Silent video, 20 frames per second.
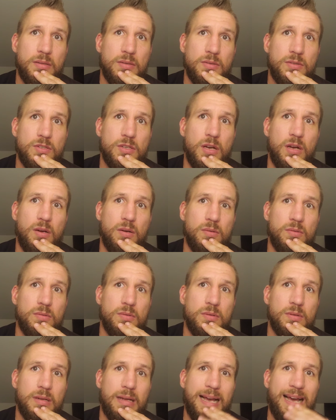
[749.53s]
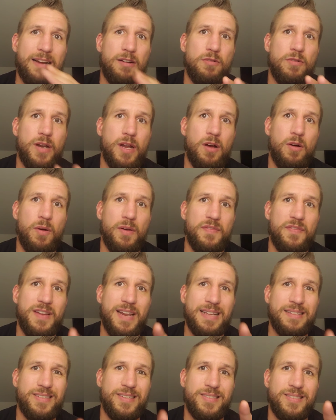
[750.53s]
So I don't know if
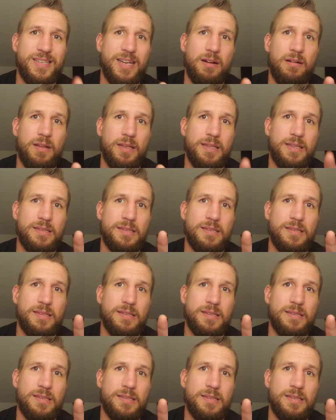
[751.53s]
necessarily